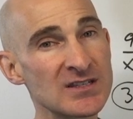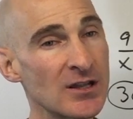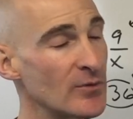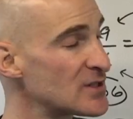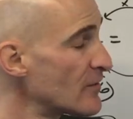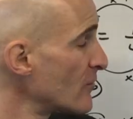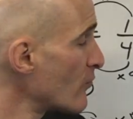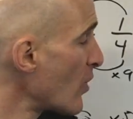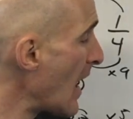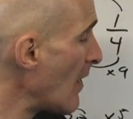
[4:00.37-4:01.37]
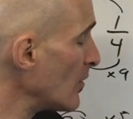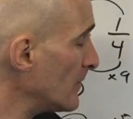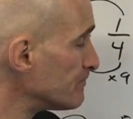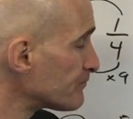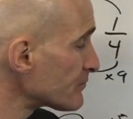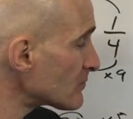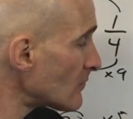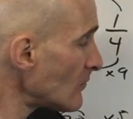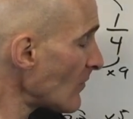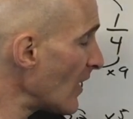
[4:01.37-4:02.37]
is a little bit different problem,
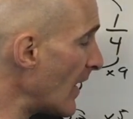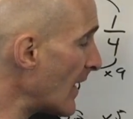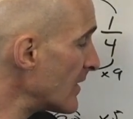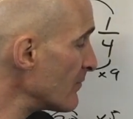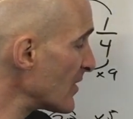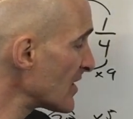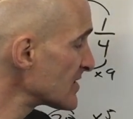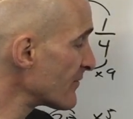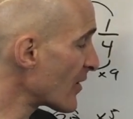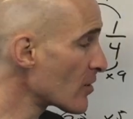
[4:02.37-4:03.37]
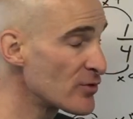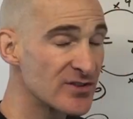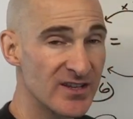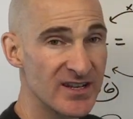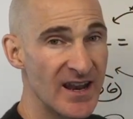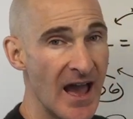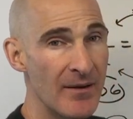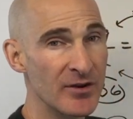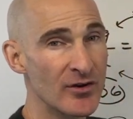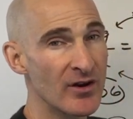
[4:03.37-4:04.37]
and because the variable's in the
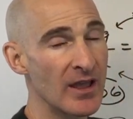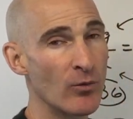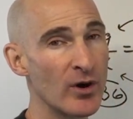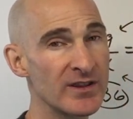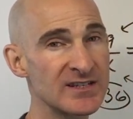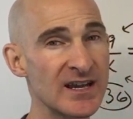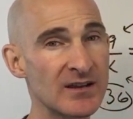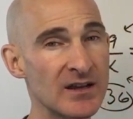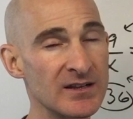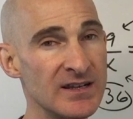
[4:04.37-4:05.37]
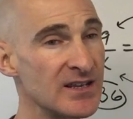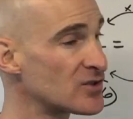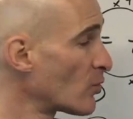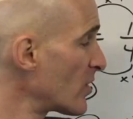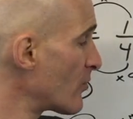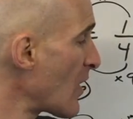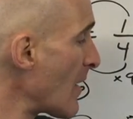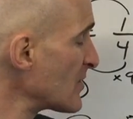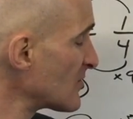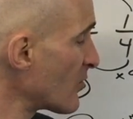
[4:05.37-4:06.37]
denominator, and one of the techniques, or one of the
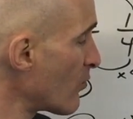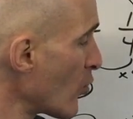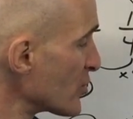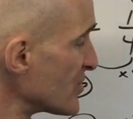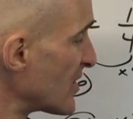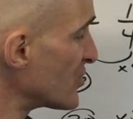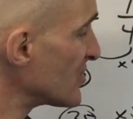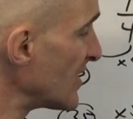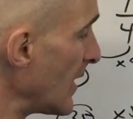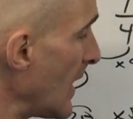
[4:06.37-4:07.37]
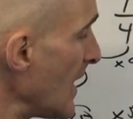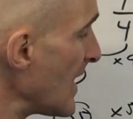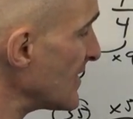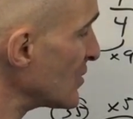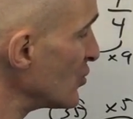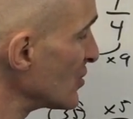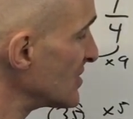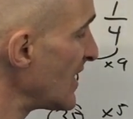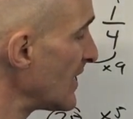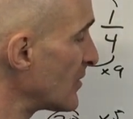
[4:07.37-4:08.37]
properties of proportions, I should say, is that you can
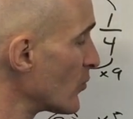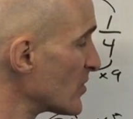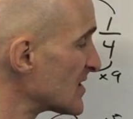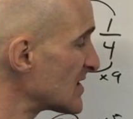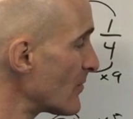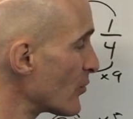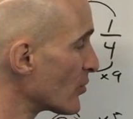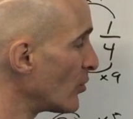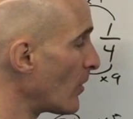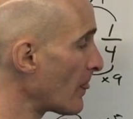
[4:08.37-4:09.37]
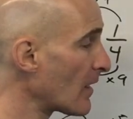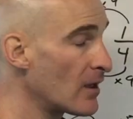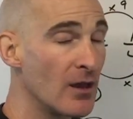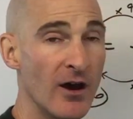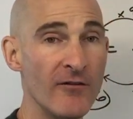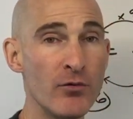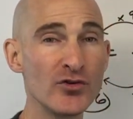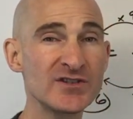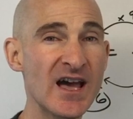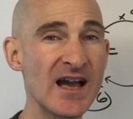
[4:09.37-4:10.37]
take the reciprocal of
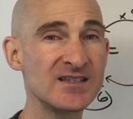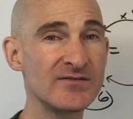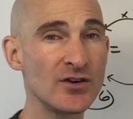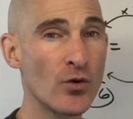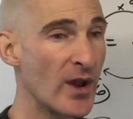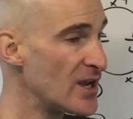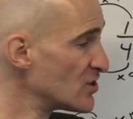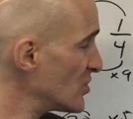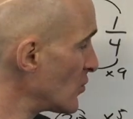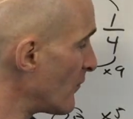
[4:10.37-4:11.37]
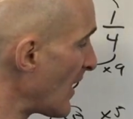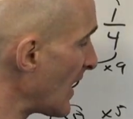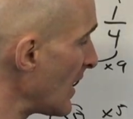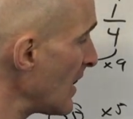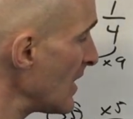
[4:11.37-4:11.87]
both sides of the equation. So if I